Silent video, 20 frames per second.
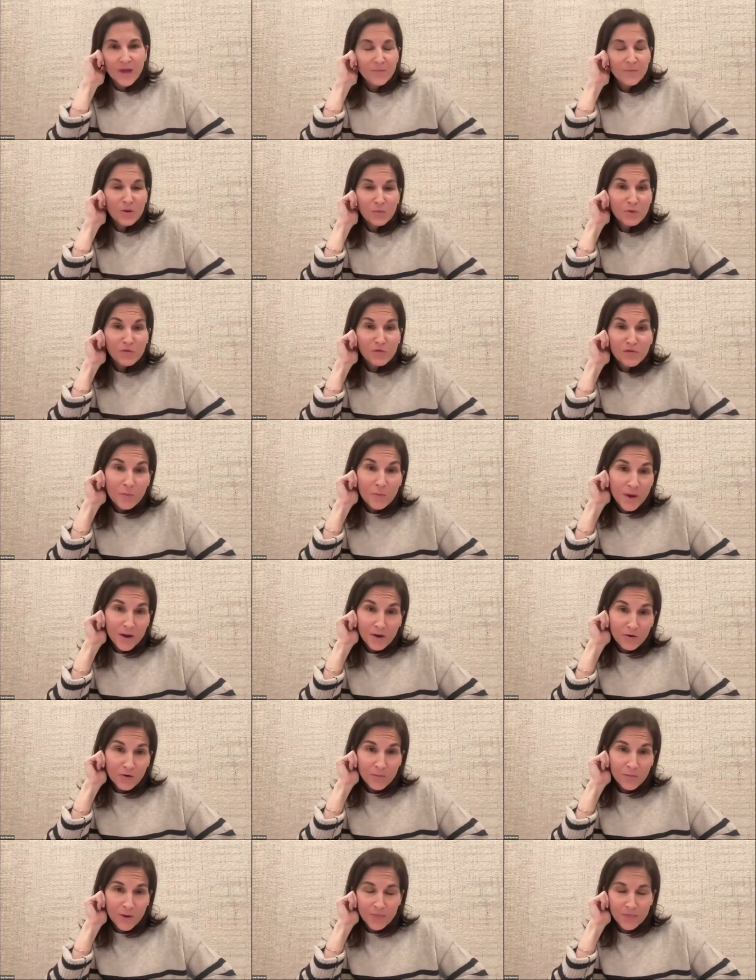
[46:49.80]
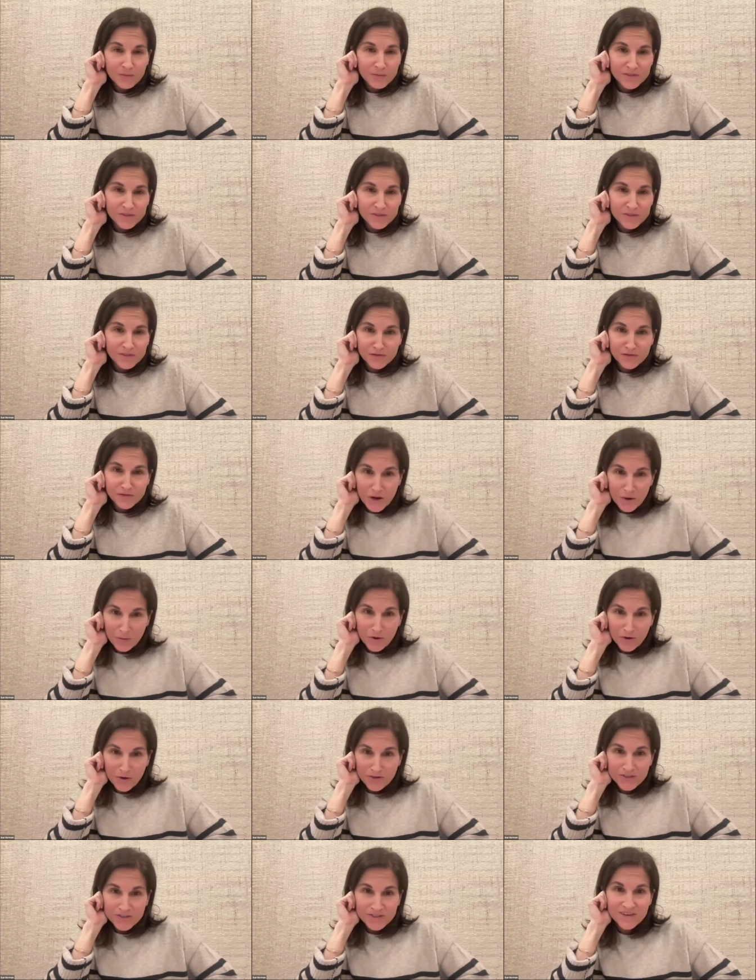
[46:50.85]
people feel better about themselves, not
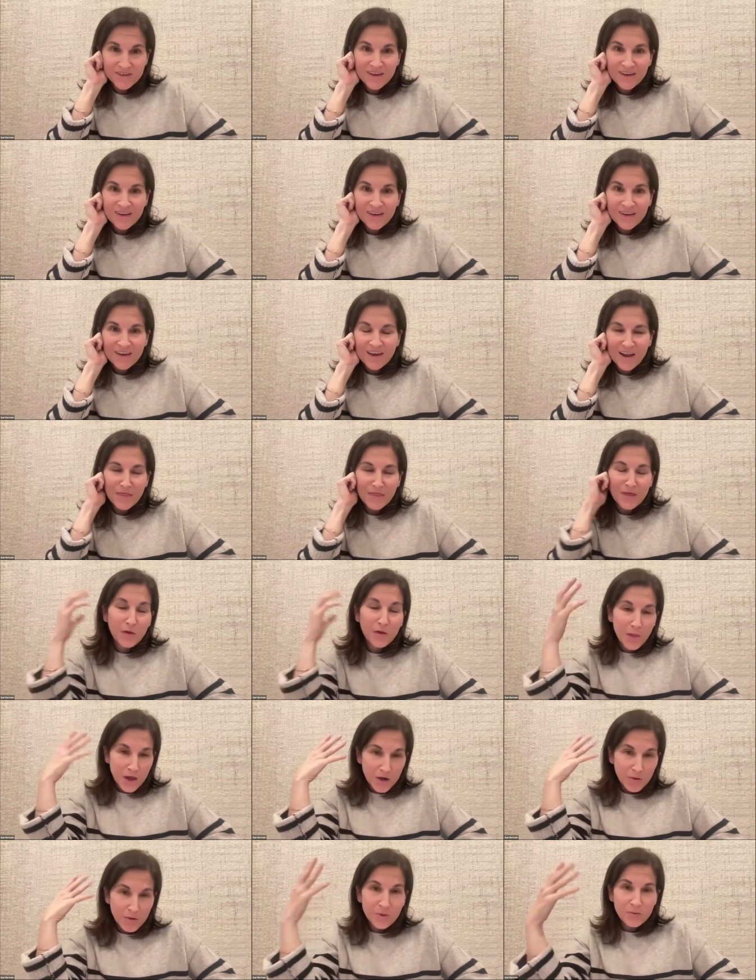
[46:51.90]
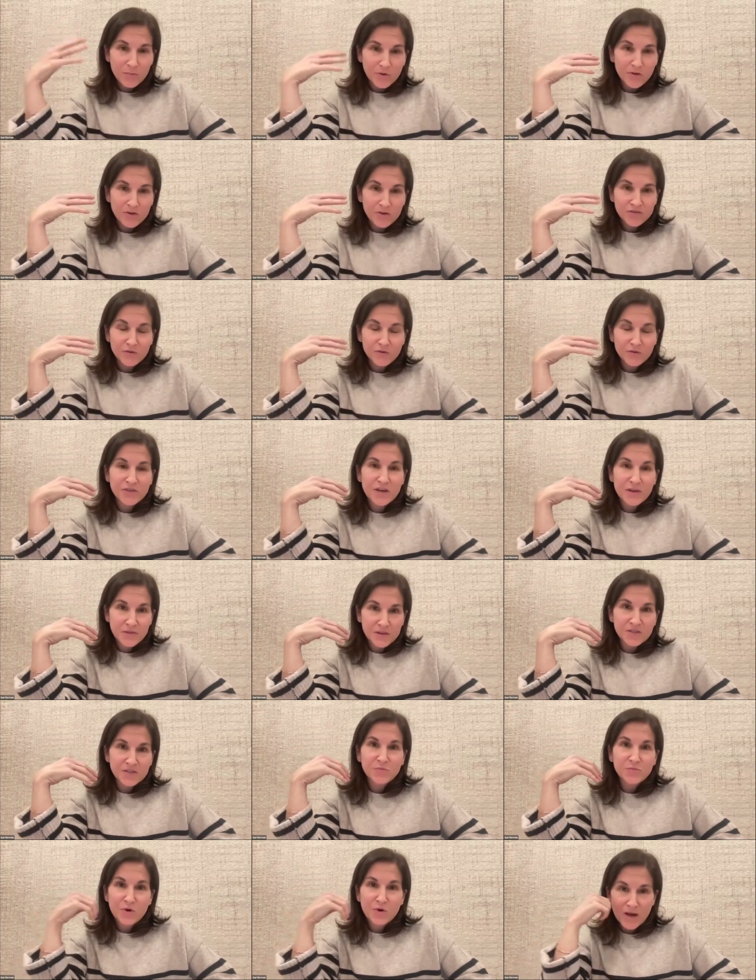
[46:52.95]
worse. And I think a lot of people associate
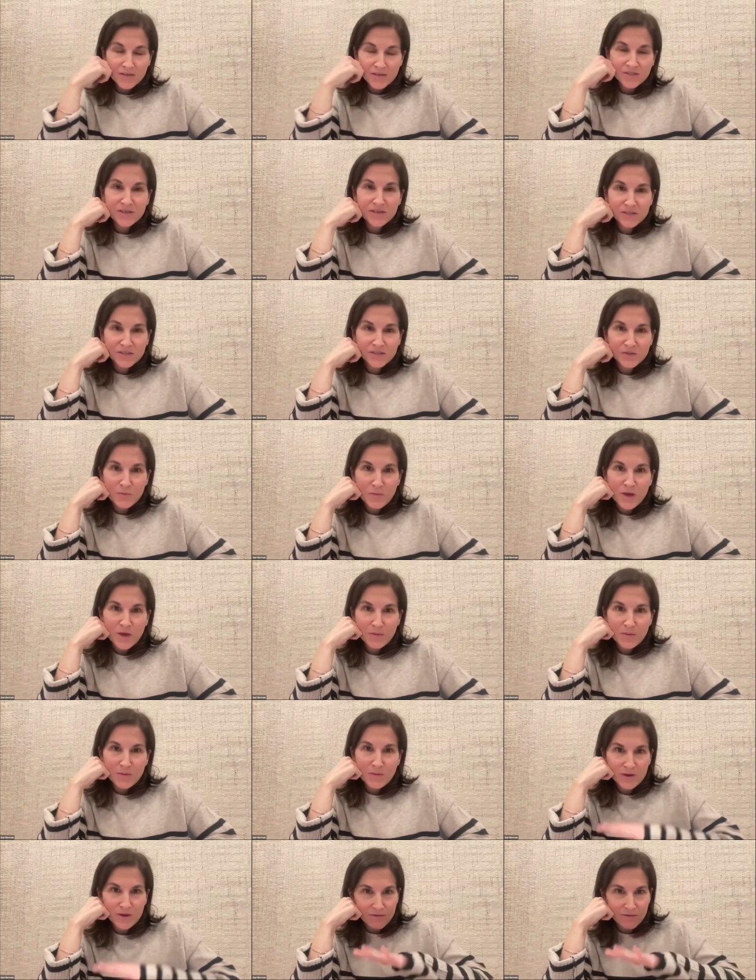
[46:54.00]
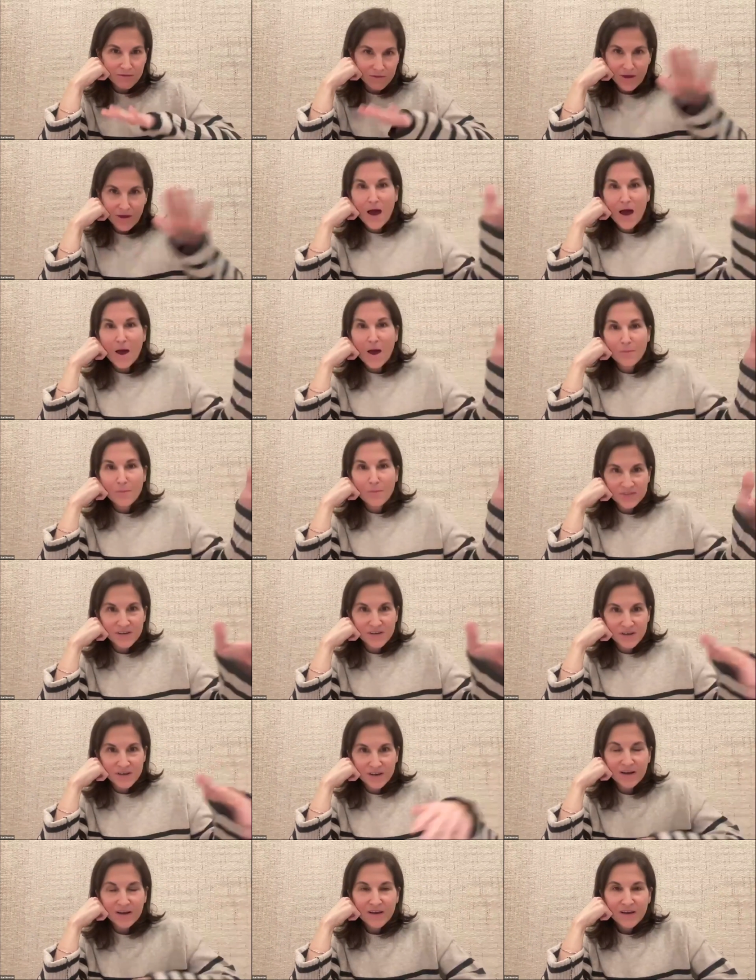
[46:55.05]
this process with maybe the
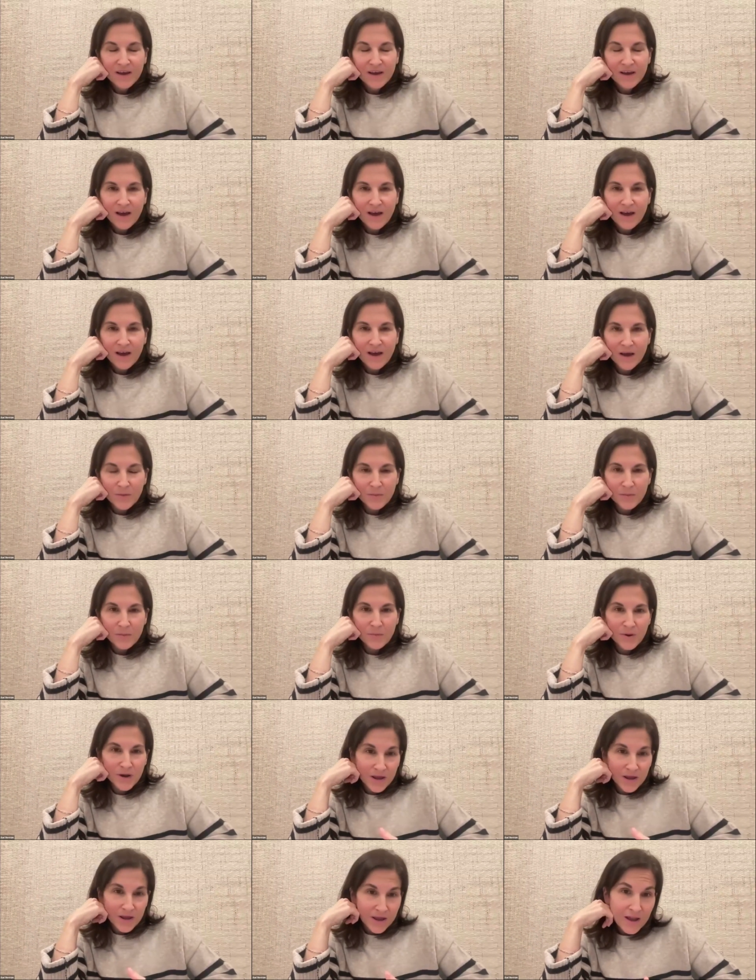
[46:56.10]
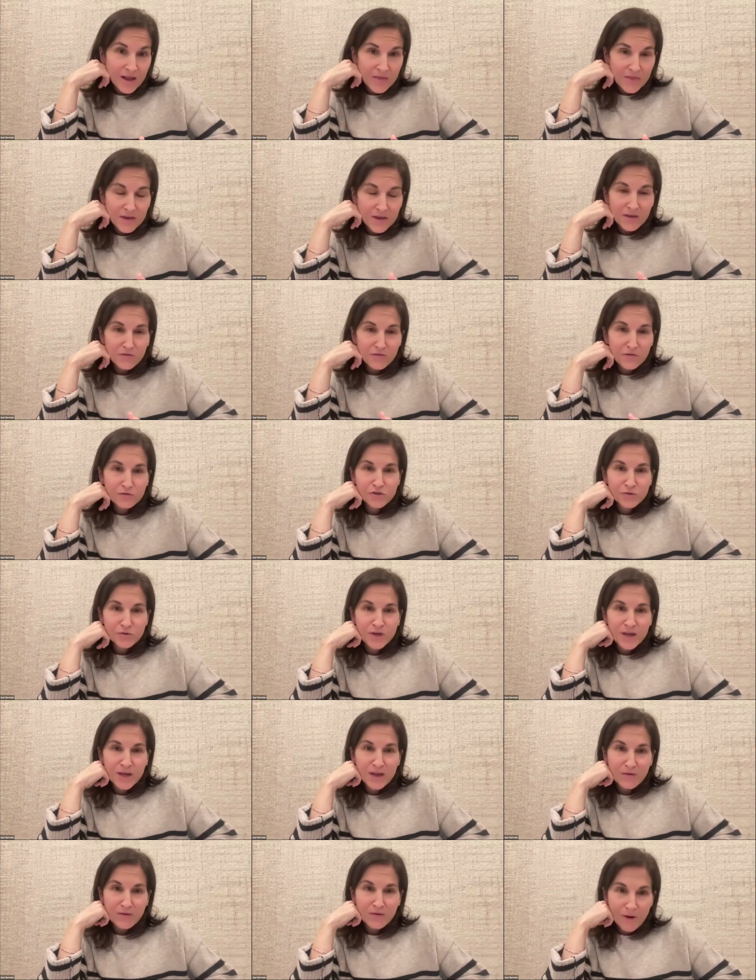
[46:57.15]
opposite. But again, I think if you're
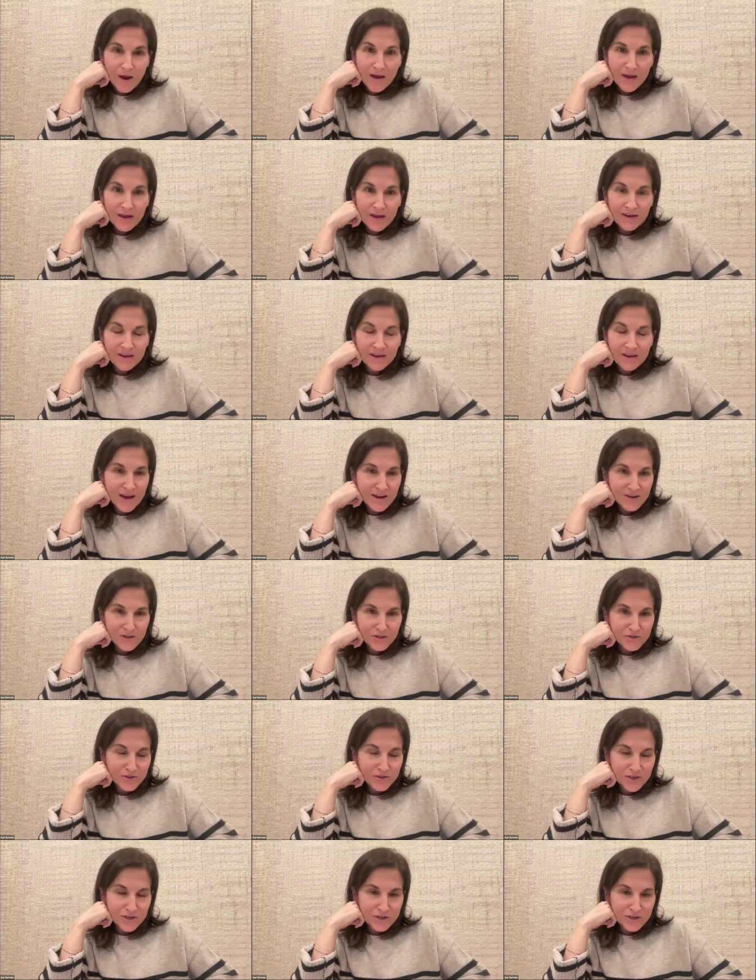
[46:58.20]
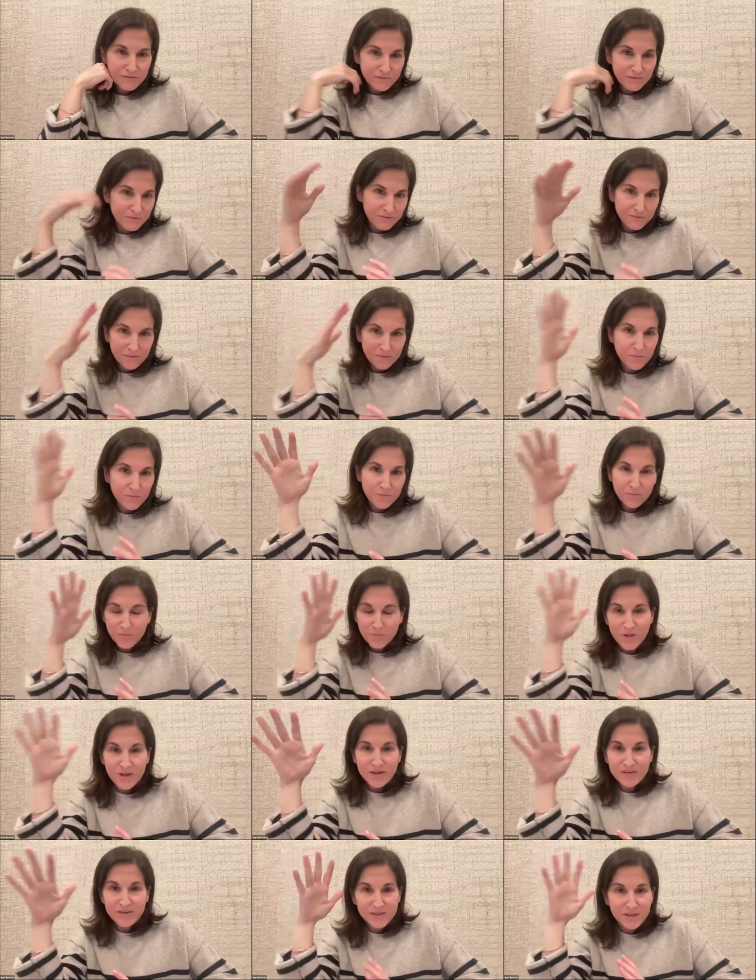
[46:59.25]
doing it right, it actually
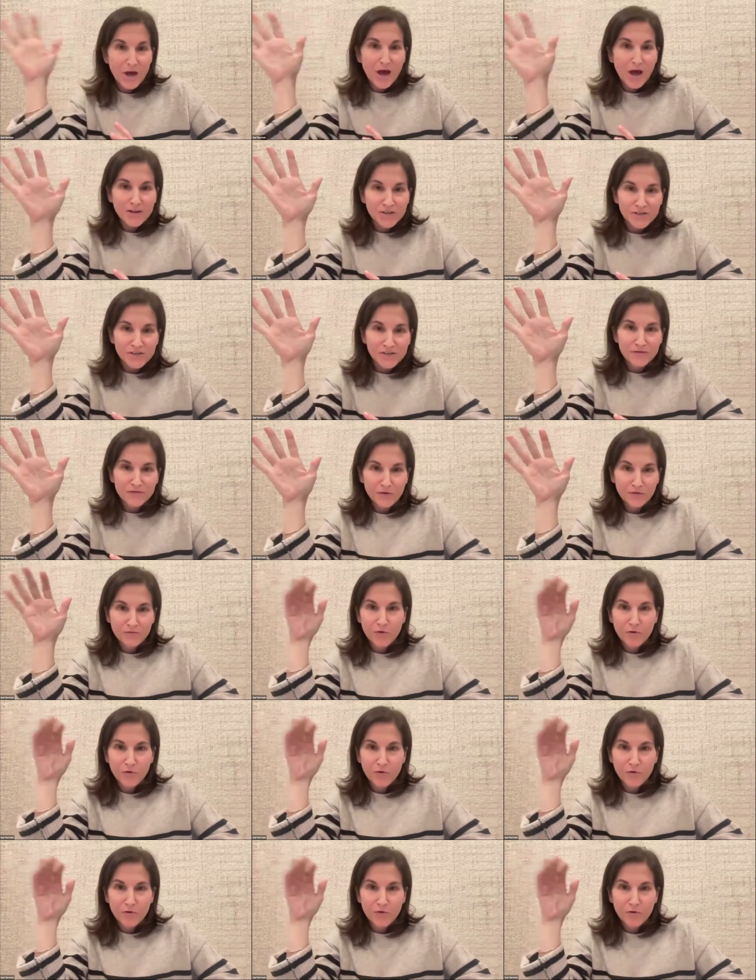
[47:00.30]
plays a lot of different